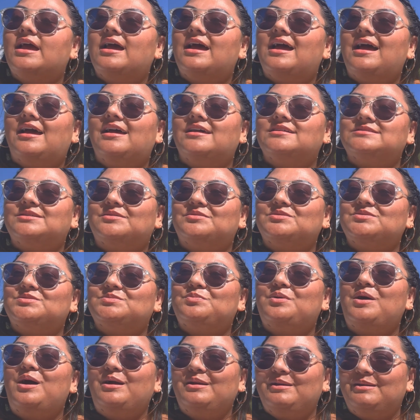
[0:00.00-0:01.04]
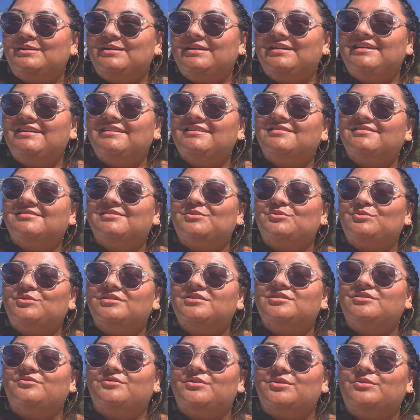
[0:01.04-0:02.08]
As I was pondering the
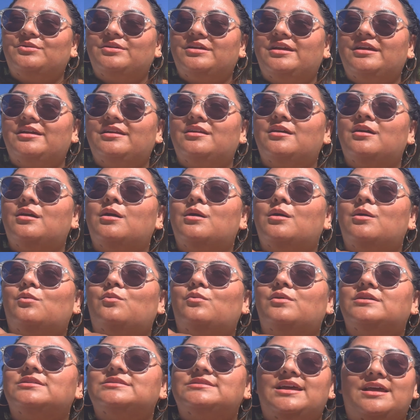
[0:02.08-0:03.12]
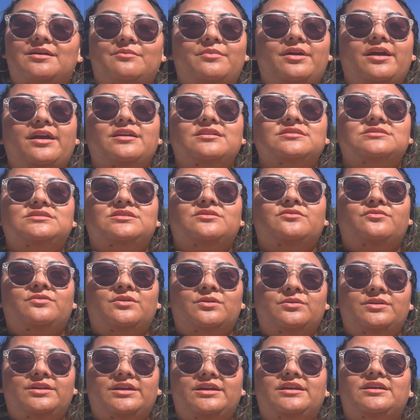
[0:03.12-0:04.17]
word devoted, was am I as
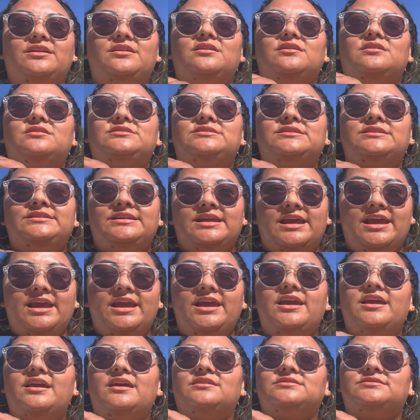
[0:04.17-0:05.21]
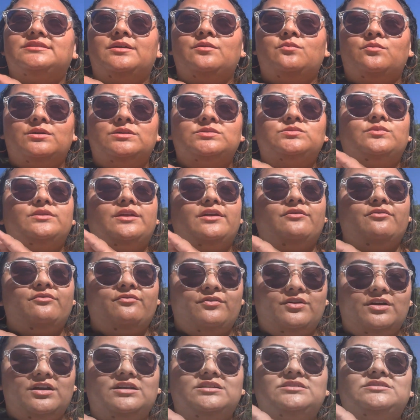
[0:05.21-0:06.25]
devoted today as I was when
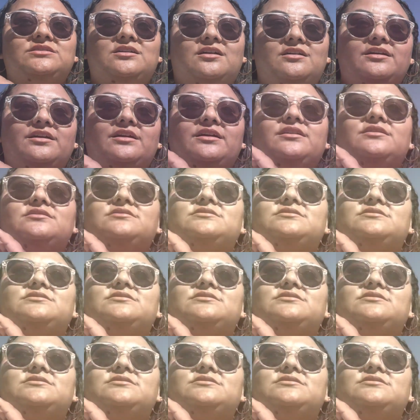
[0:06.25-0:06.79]
I first started